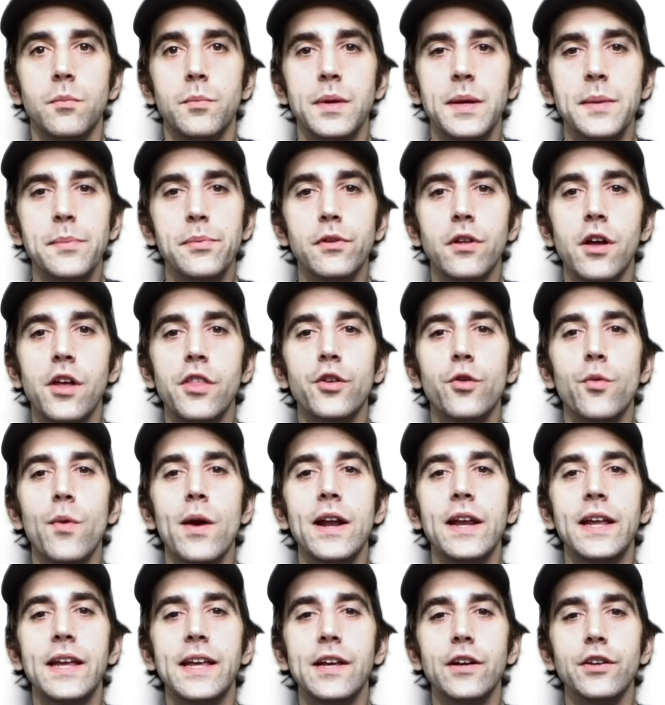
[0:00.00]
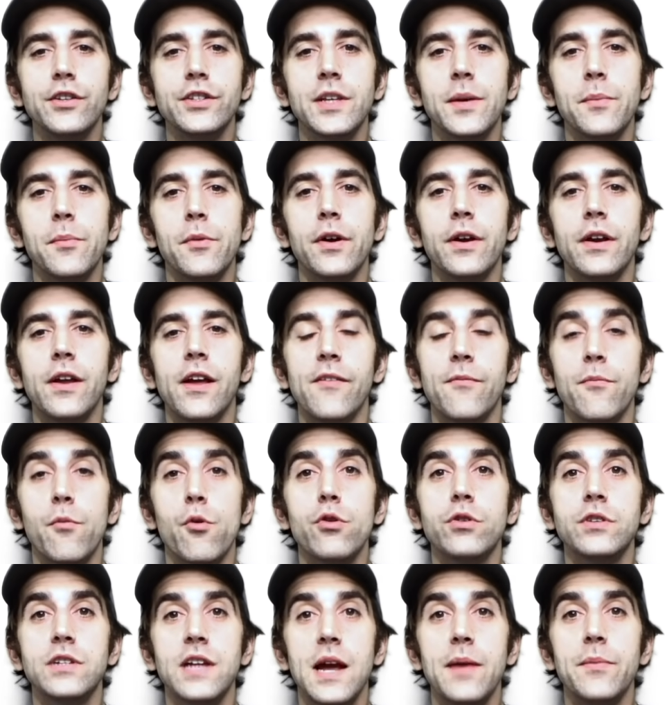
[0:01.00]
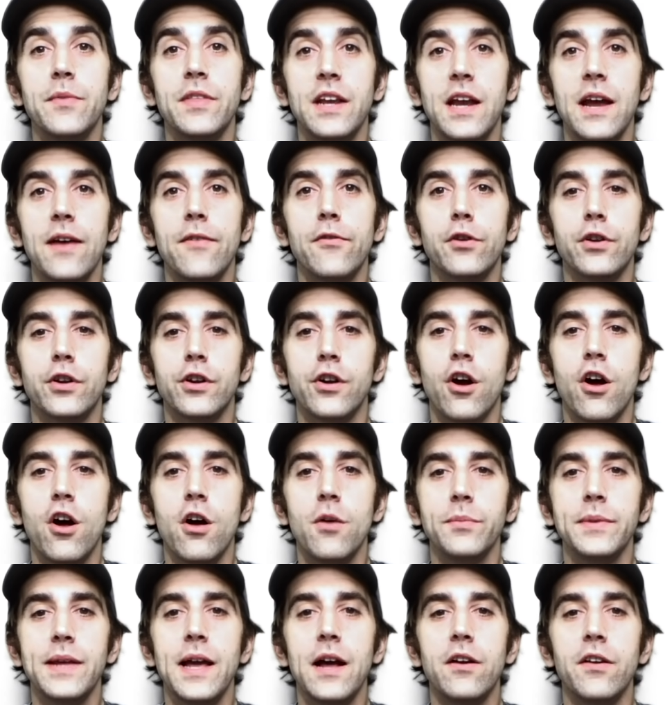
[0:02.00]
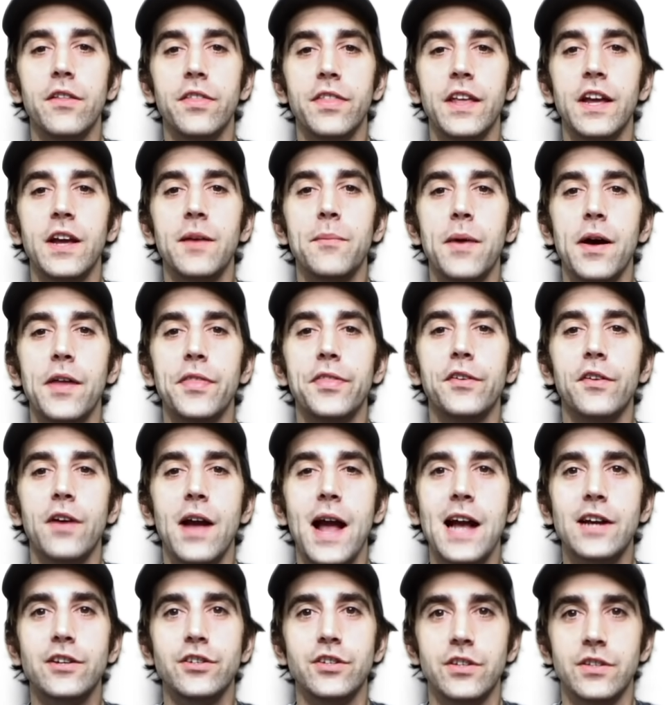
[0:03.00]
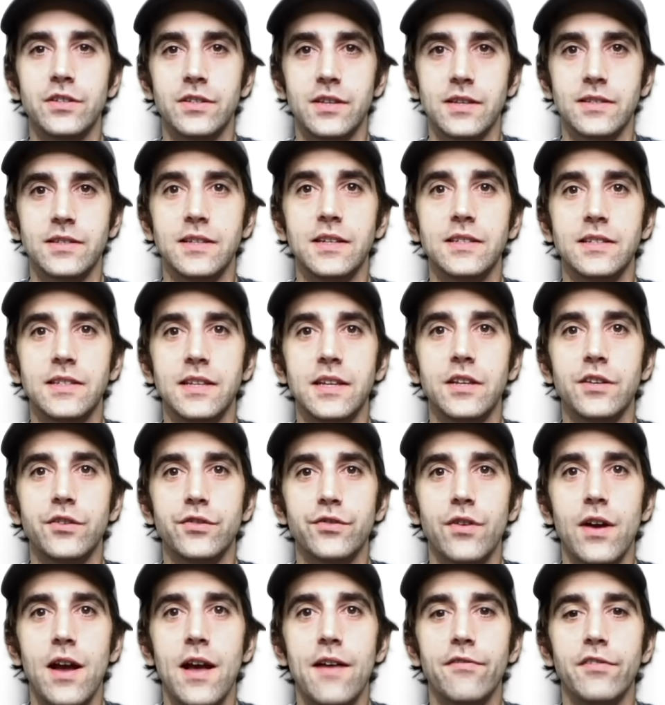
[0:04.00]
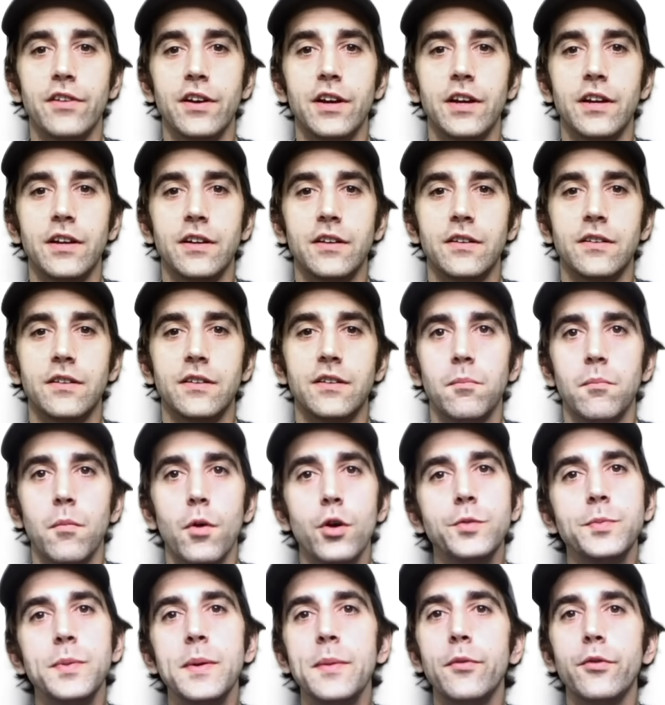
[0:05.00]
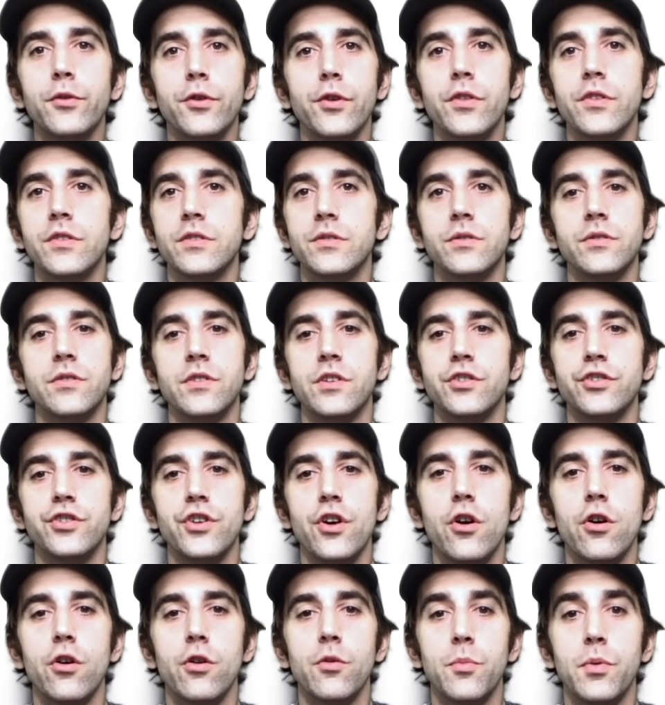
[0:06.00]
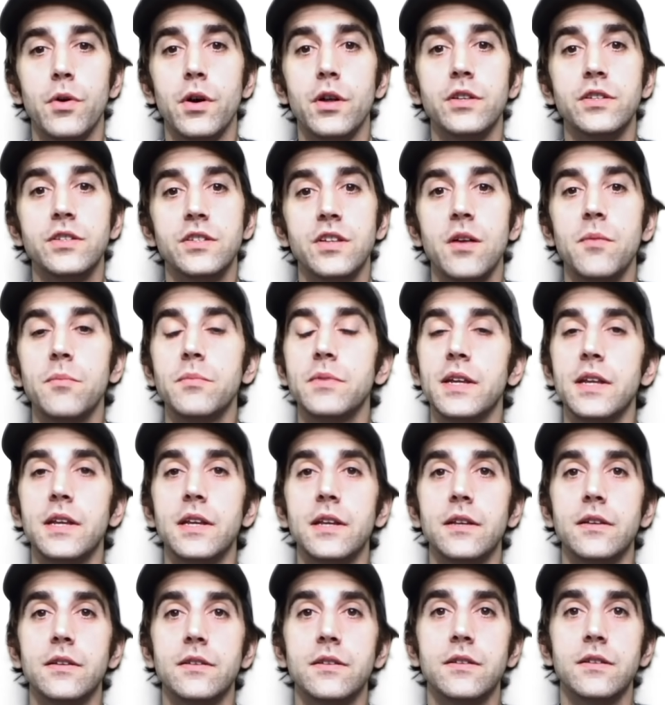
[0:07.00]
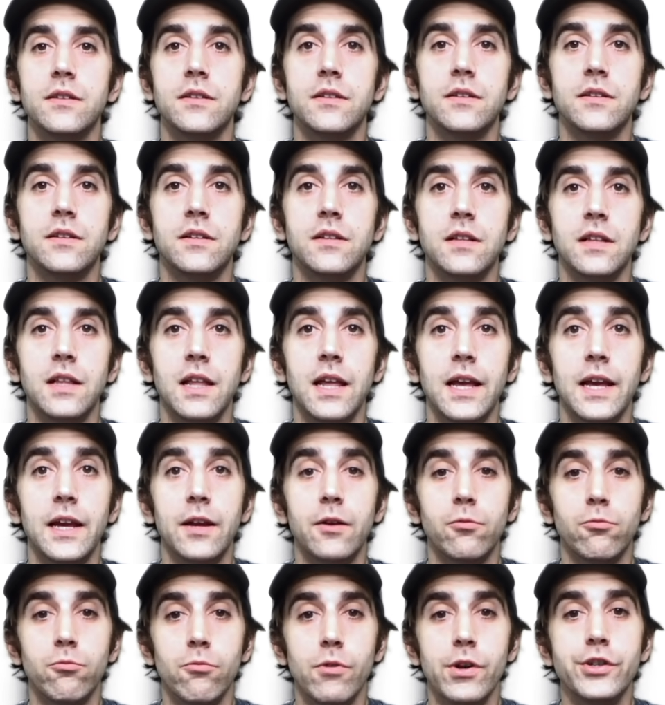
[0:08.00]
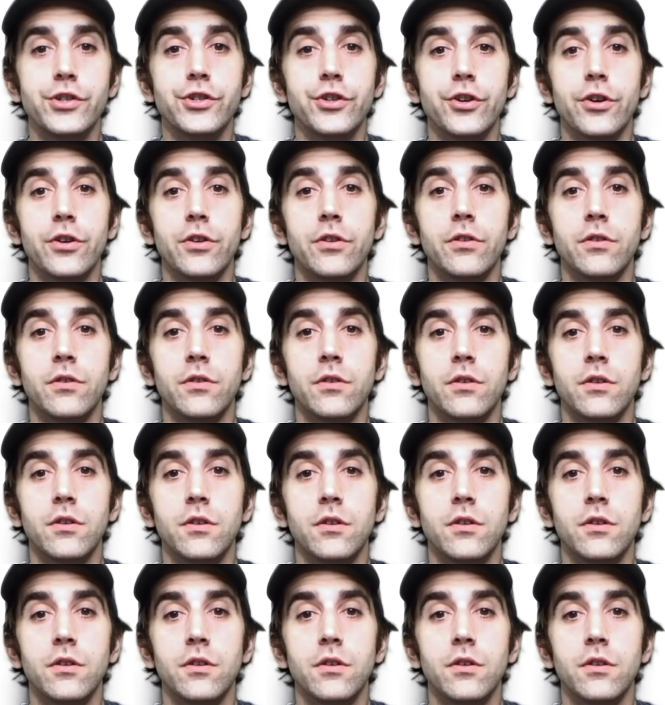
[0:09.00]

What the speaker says: People on their way to kill someone have more time than ever to calm down and think about their actions as they sit in traffic. Most people knew this was a joke, but some didn't. Like Richard.